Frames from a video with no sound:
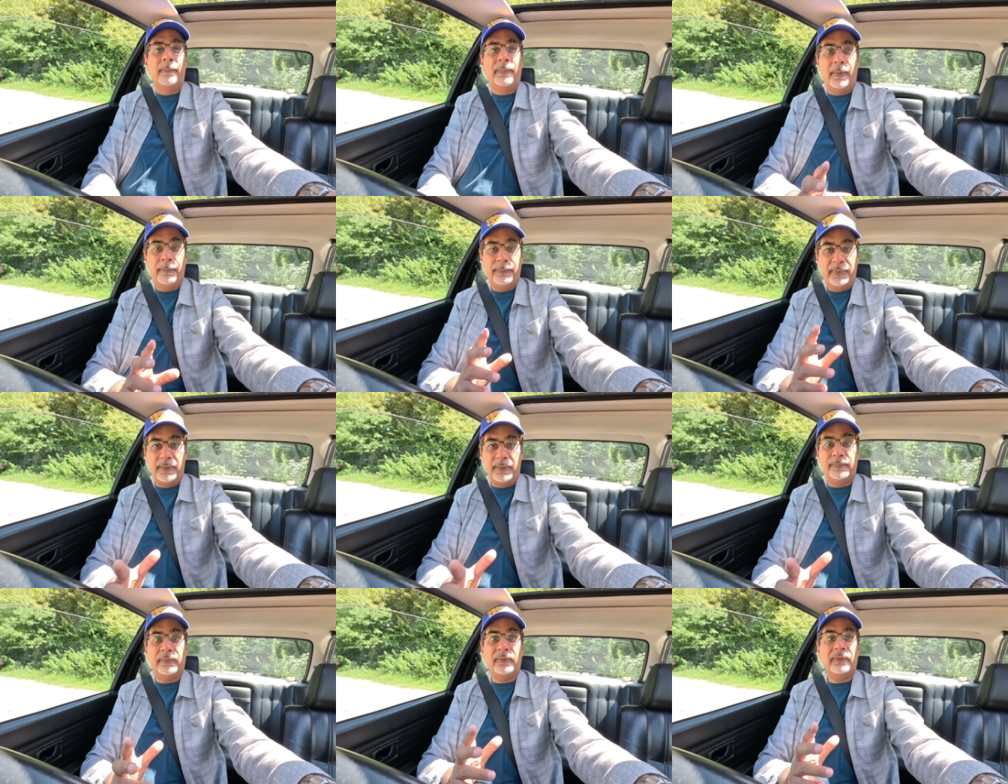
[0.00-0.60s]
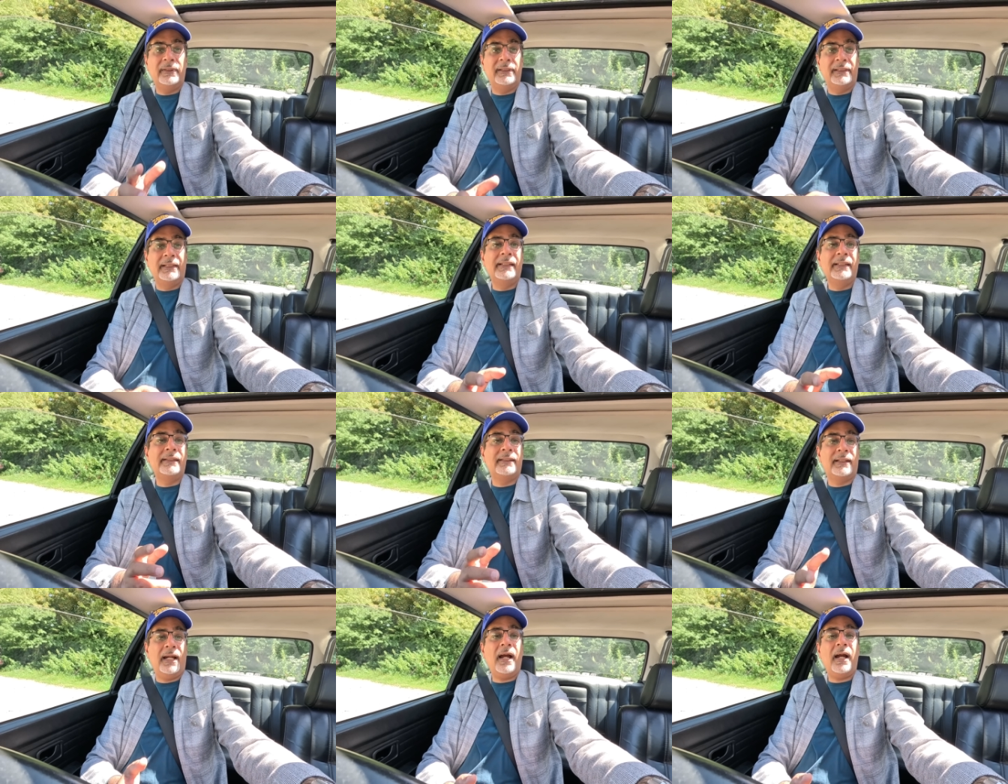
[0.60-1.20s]
but people
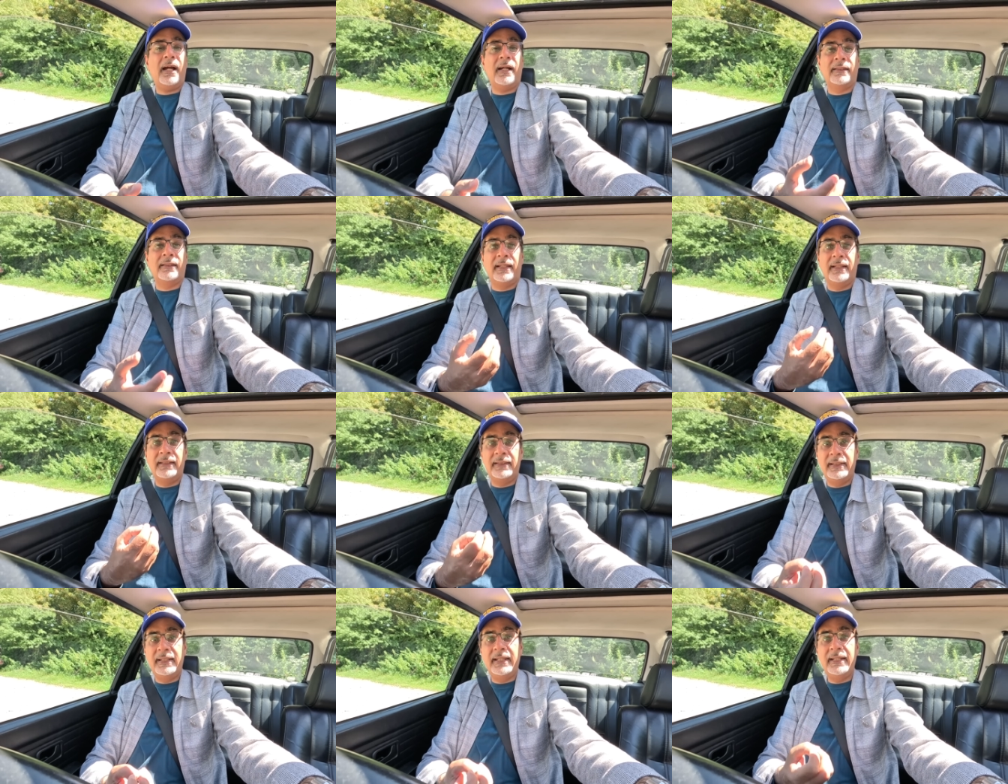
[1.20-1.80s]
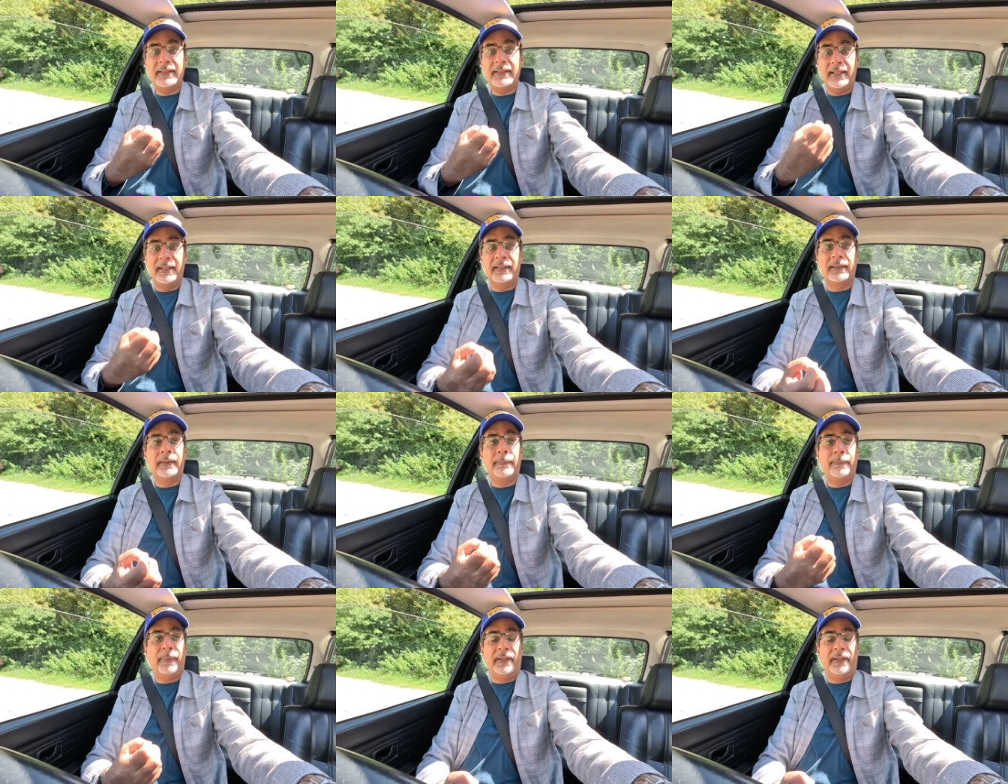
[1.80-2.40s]
need cars. They need
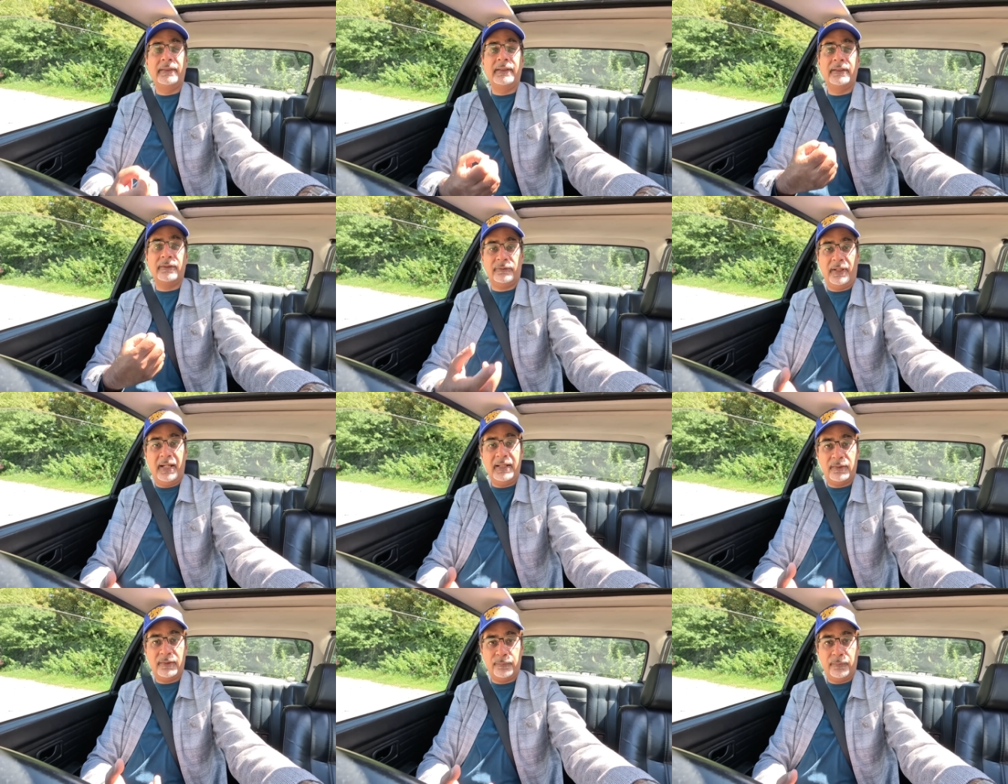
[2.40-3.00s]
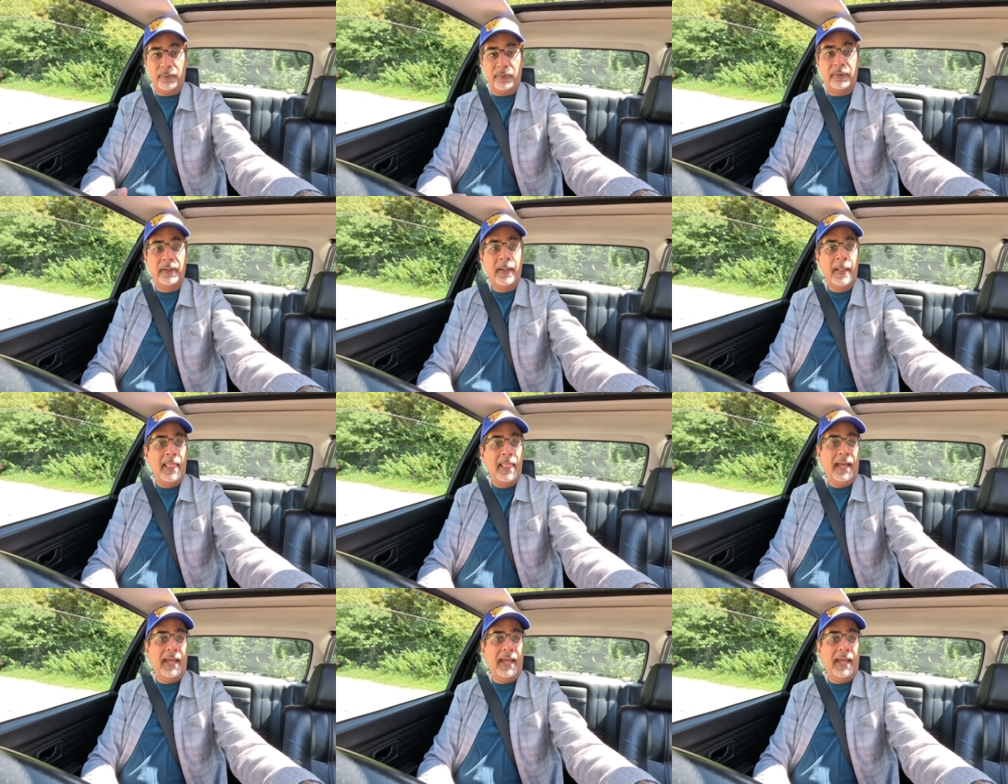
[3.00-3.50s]
independent transport.